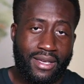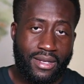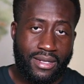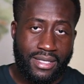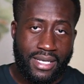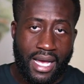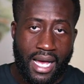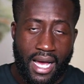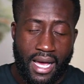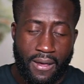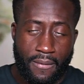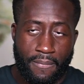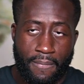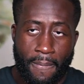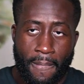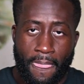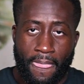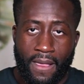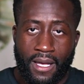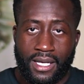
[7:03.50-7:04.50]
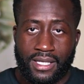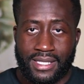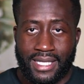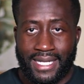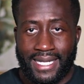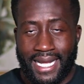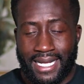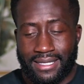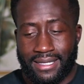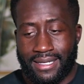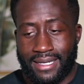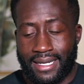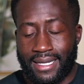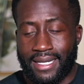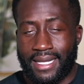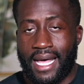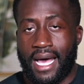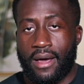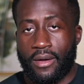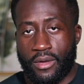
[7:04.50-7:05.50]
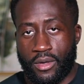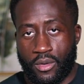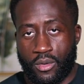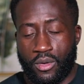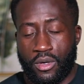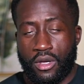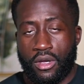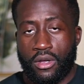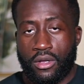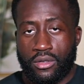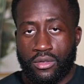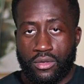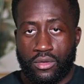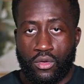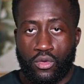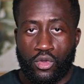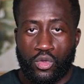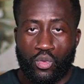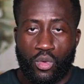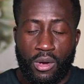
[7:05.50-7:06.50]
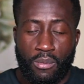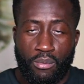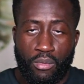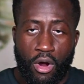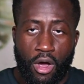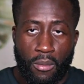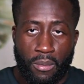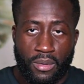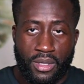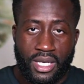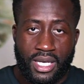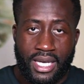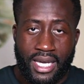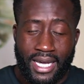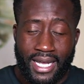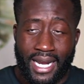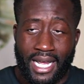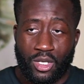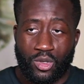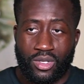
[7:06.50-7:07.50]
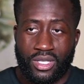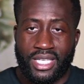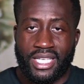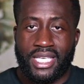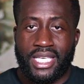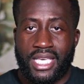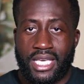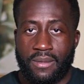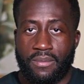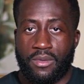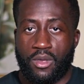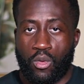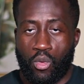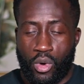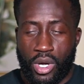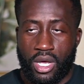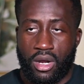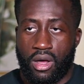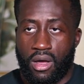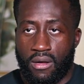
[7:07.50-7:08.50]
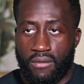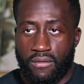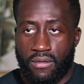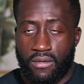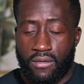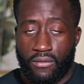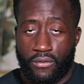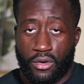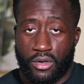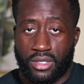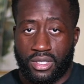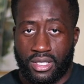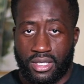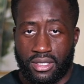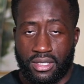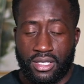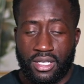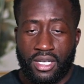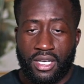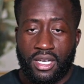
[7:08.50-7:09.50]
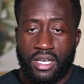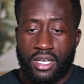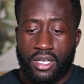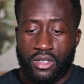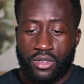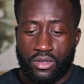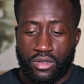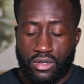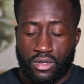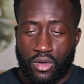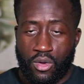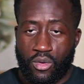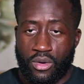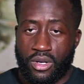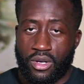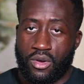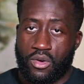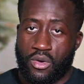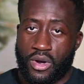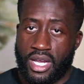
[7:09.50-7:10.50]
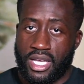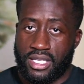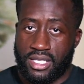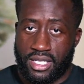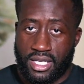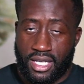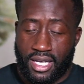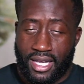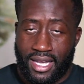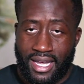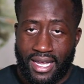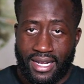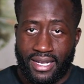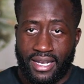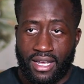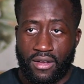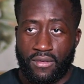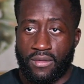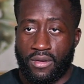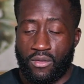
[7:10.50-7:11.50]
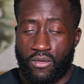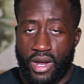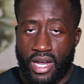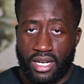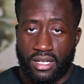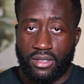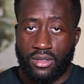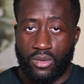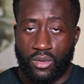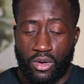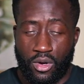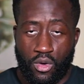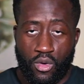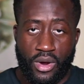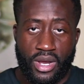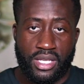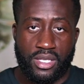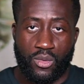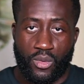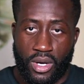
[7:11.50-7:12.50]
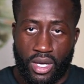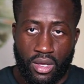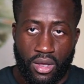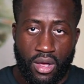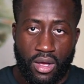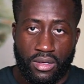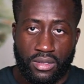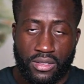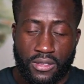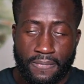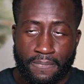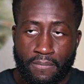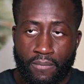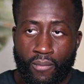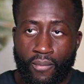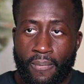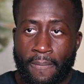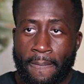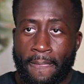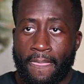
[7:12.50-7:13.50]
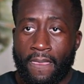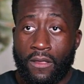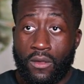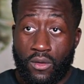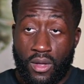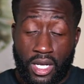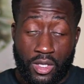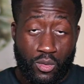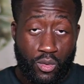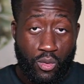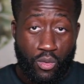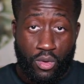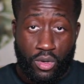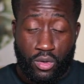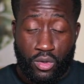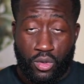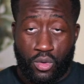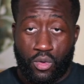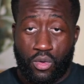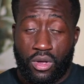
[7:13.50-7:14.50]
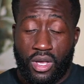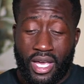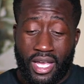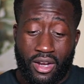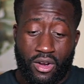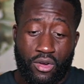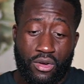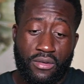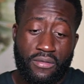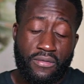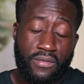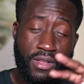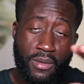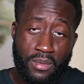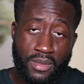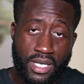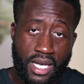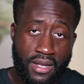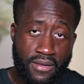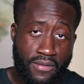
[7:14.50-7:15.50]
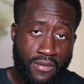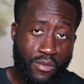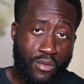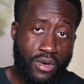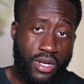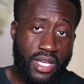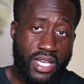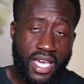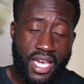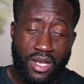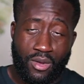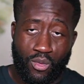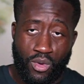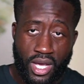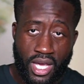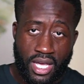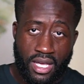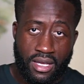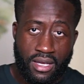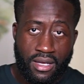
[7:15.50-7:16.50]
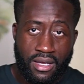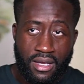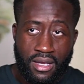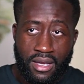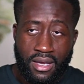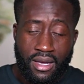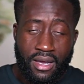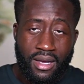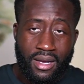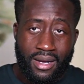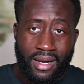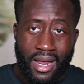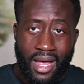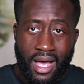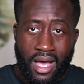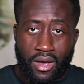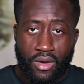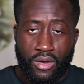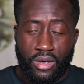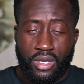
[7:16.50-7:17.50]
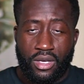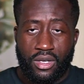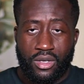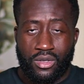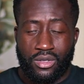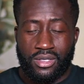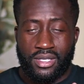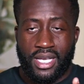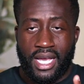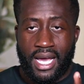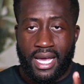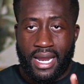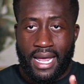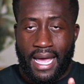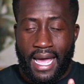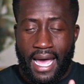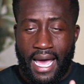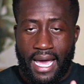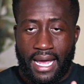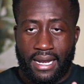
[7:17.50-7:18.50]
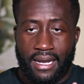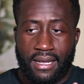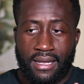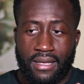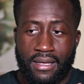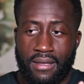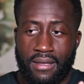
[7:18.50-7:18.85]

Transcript: your time, because then that's going to allow you to lose weight properly and actually keep the weight off versus just going crazy and delving right into a crazy weight loss. So that's what we want to do. And then on the flip side, if you want to gain weight, now you just kind of add